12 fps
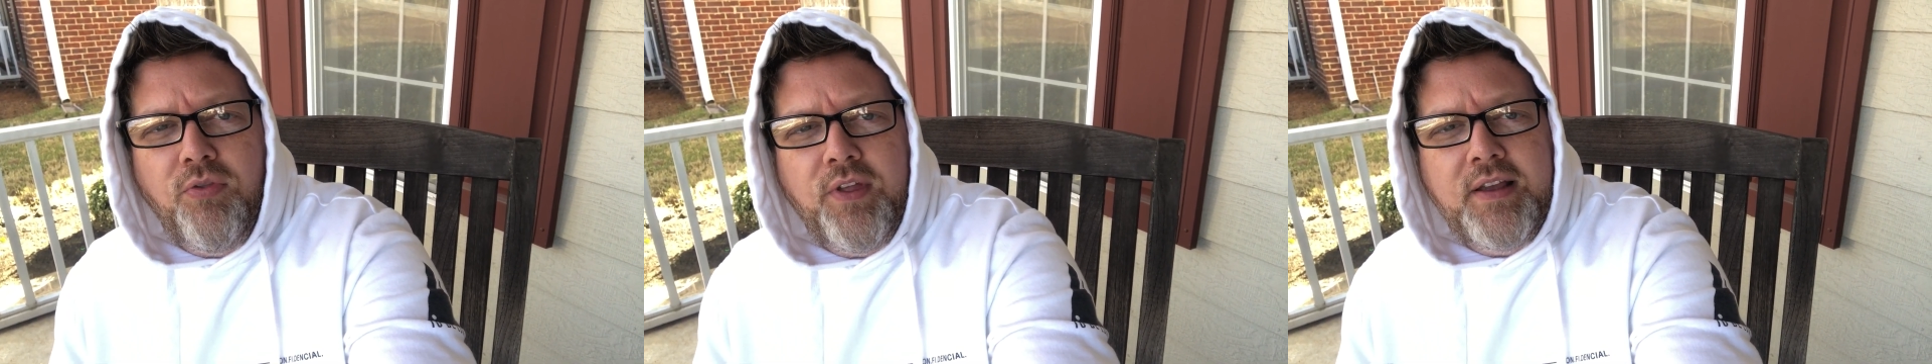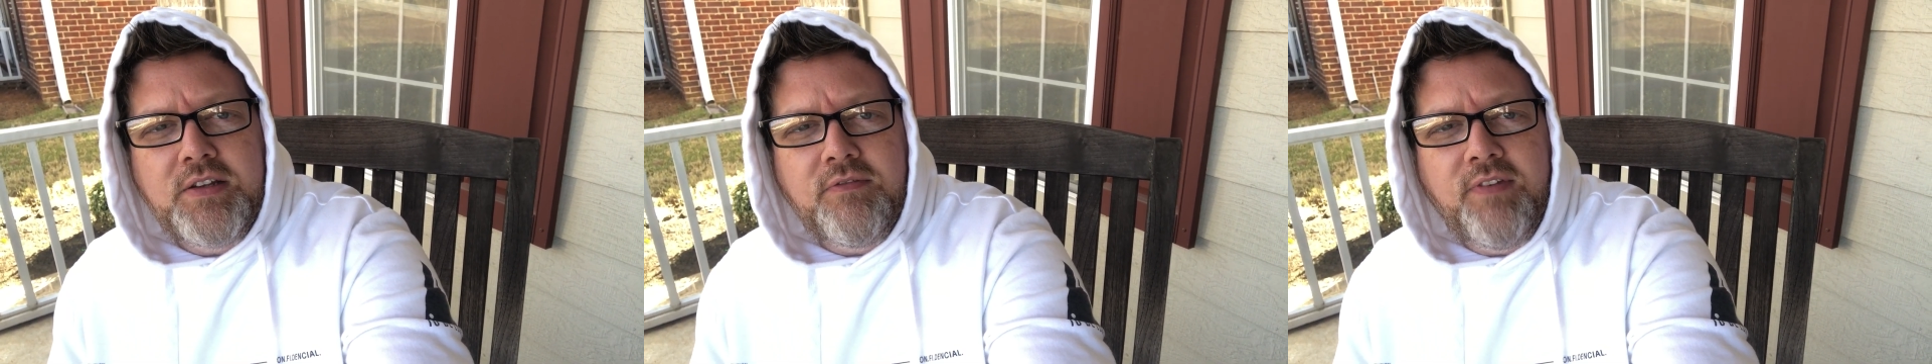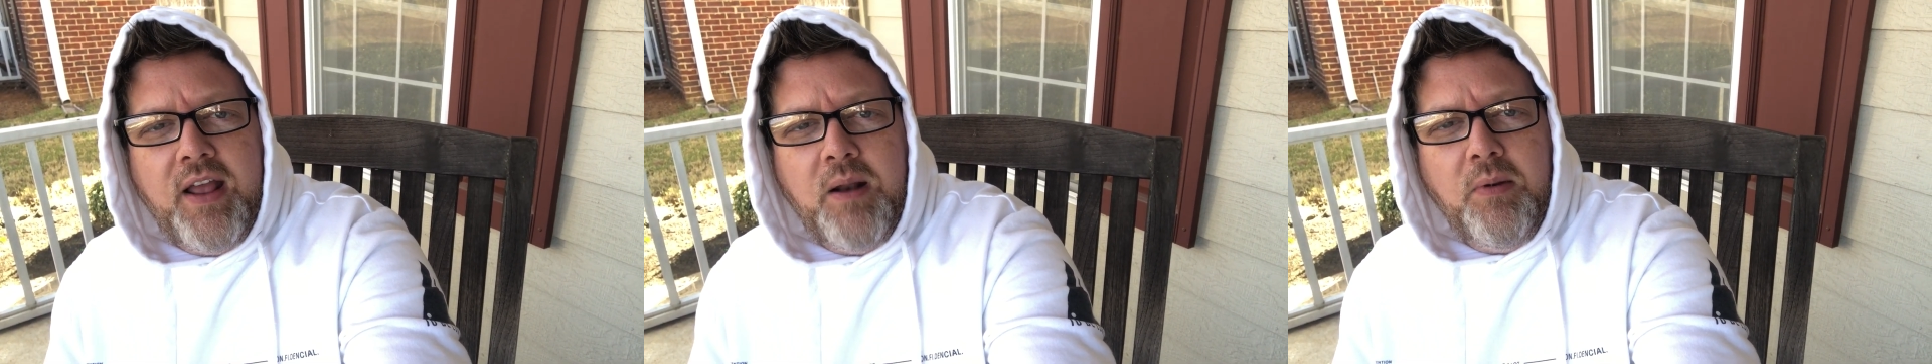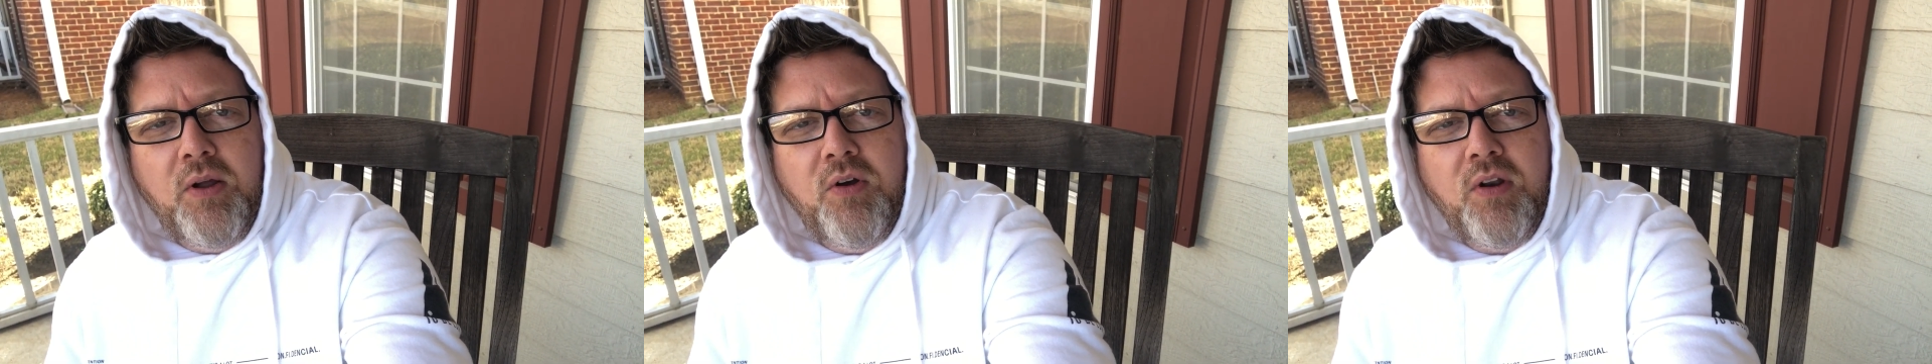thing's
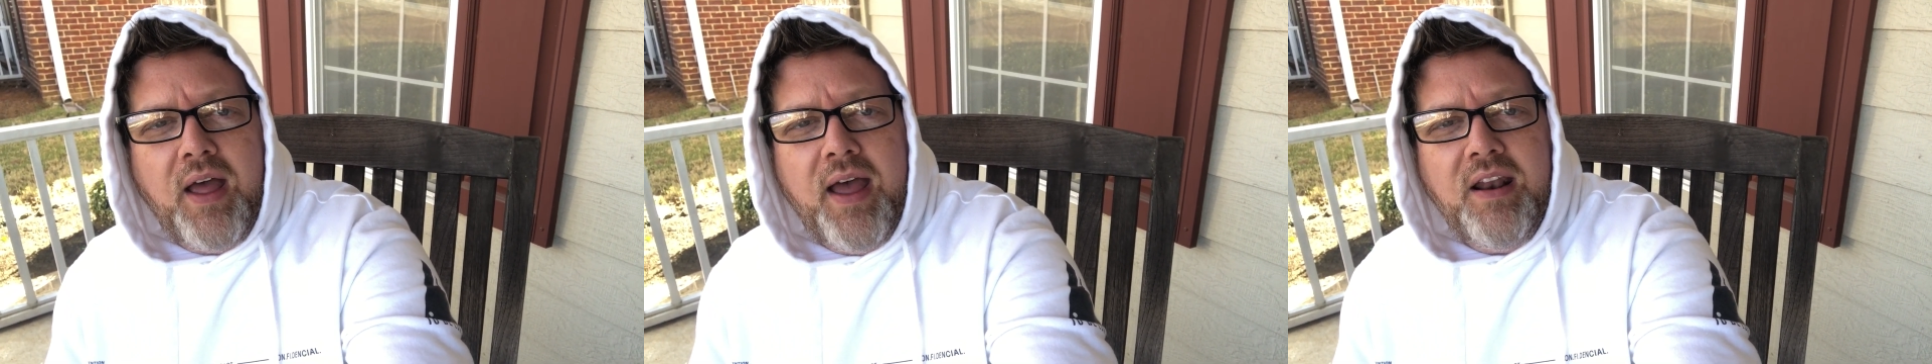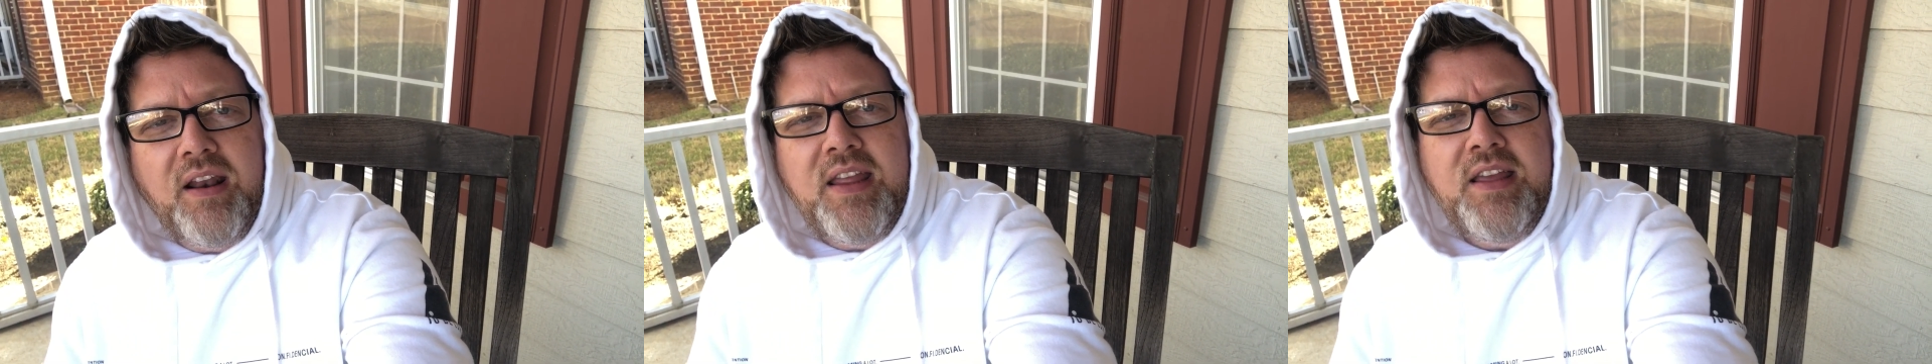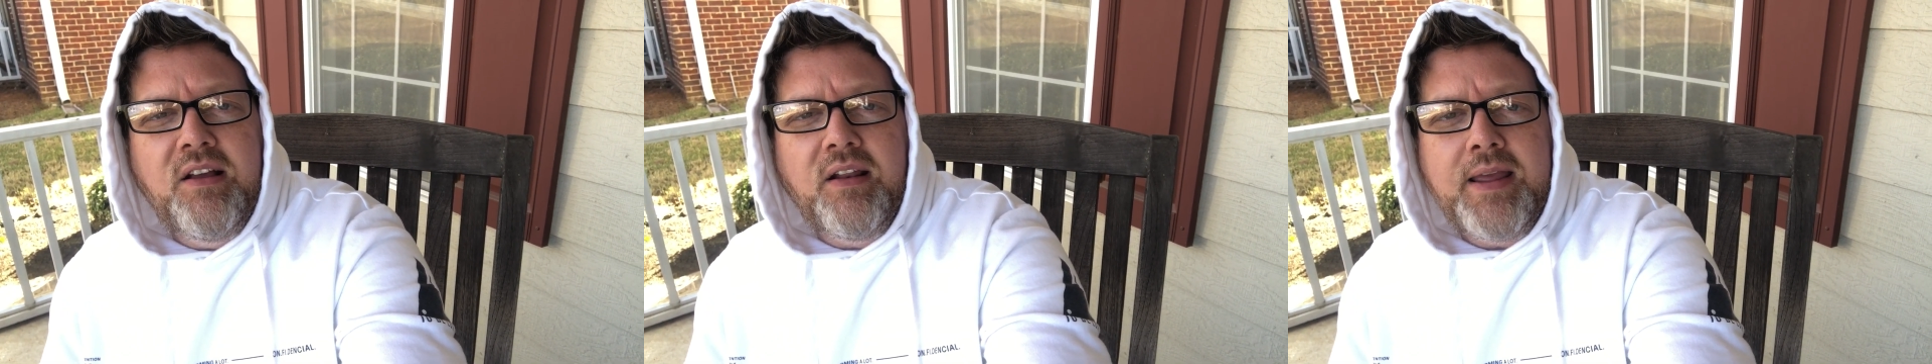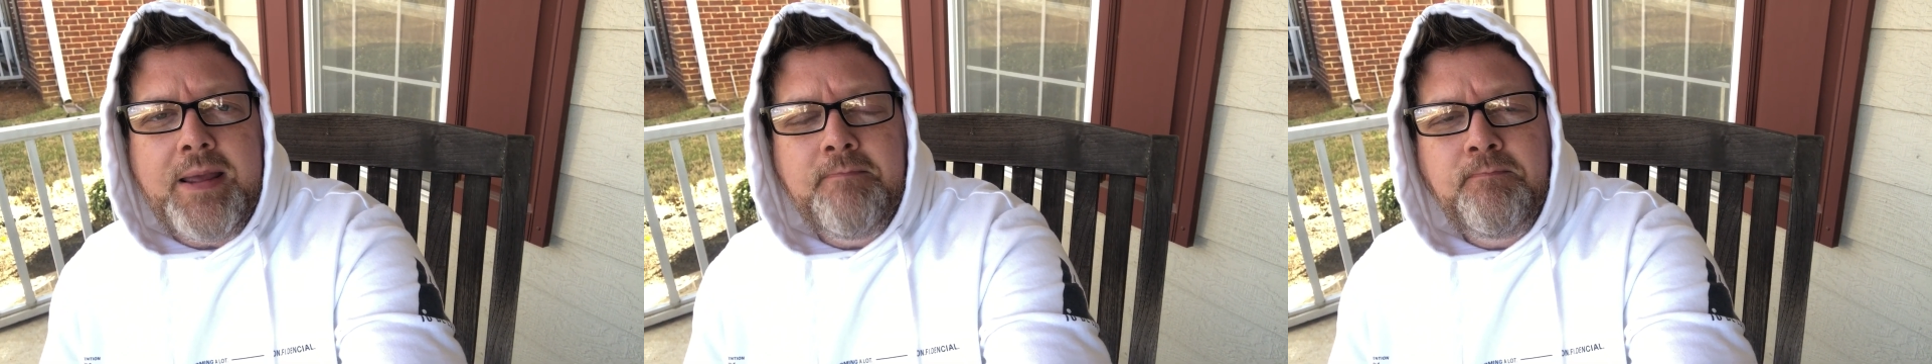available online
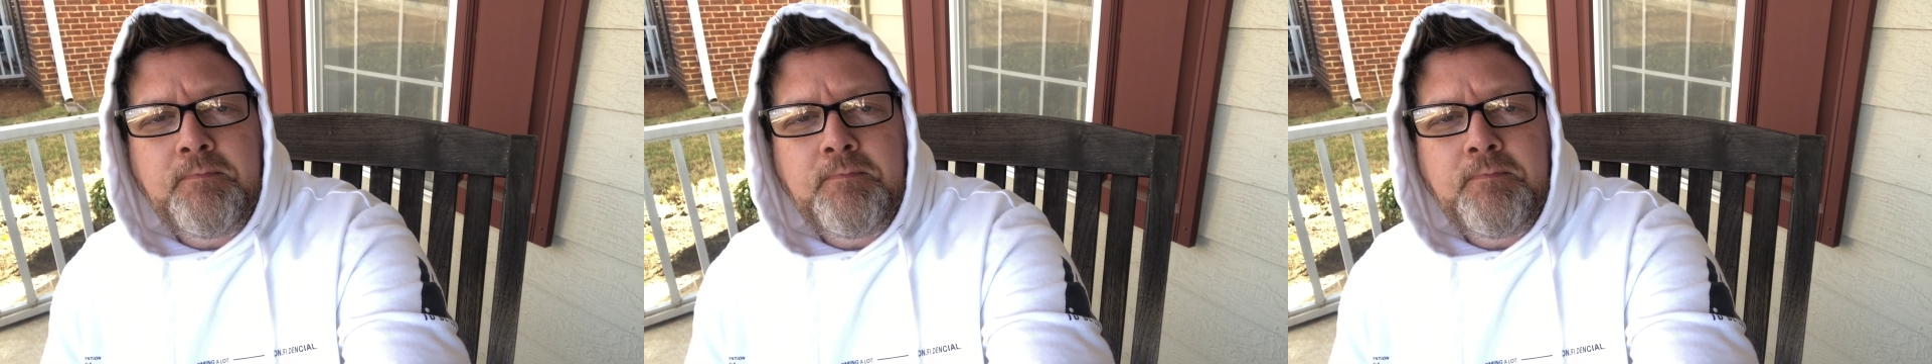legally